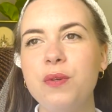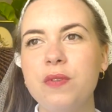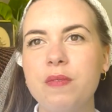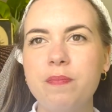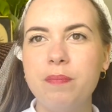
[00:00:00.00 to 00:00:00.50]

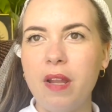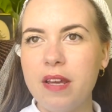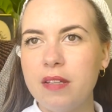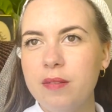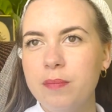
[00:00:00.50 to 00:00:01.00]
the
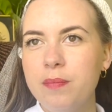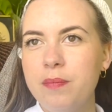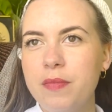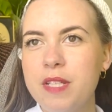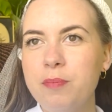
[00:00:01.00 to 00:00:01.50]

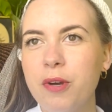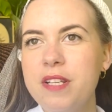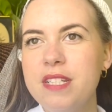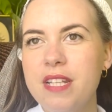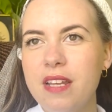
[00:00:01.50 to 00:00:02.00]
these
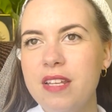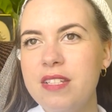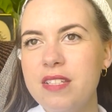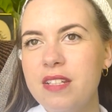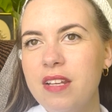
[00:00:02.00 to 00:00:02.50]
brighter
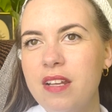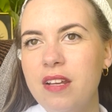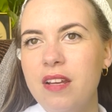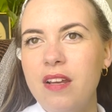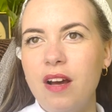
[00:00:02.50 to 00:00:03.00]
days
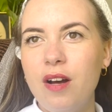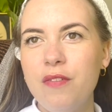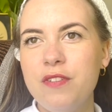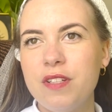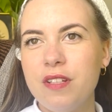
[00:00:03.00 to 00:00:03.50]

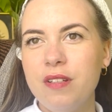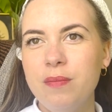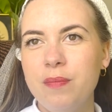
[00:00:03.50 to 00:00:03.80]
after